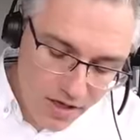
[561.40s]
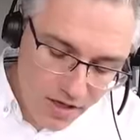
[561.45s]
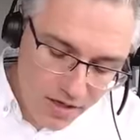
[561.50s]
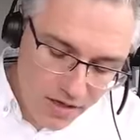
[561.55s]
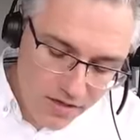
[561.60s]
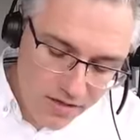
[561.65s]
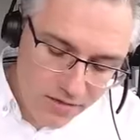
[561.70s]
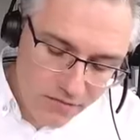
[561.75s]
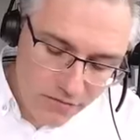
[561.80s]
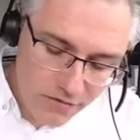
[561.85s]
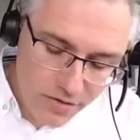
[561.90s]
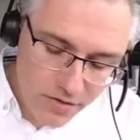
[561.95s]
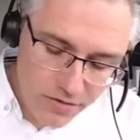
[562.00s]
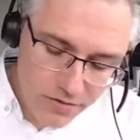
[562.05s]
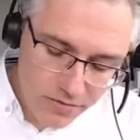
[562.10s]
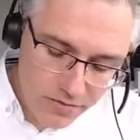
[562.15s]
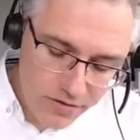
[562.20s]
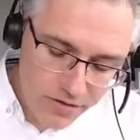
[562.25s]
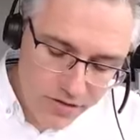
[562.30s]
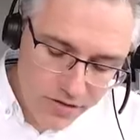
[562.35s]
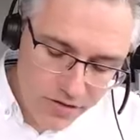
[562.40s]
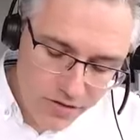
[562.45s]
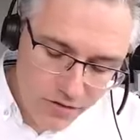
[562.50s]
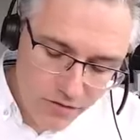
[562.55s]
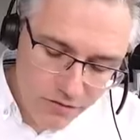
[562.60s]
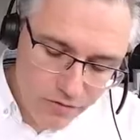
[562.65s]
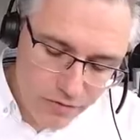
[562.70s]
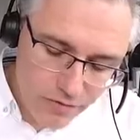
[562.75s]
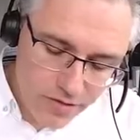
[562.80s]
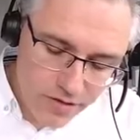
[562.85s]
something called
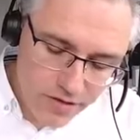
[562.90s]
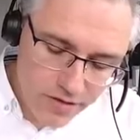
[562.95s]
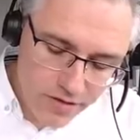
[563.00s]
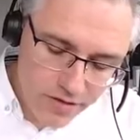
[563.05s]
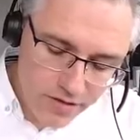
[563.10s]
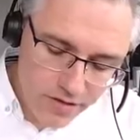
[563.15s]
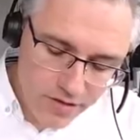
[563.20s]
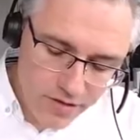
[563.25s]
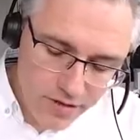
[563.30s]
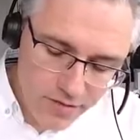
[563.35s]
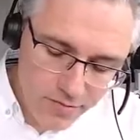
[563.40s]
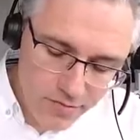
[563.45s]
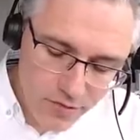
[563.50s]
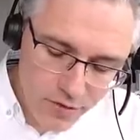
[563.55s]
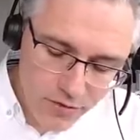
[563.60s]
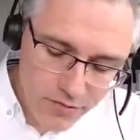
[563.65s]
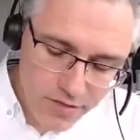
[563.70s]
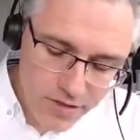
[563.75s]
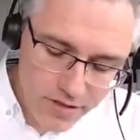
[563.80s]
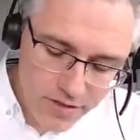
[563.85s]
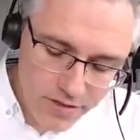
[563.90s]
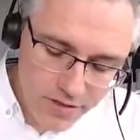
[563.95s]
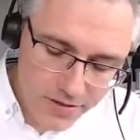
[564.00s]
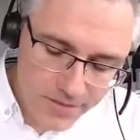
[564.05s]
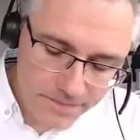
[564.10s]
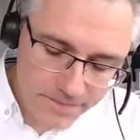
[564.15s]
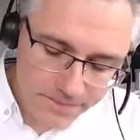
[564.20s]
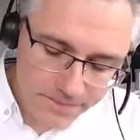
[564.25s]
sovereign immunity.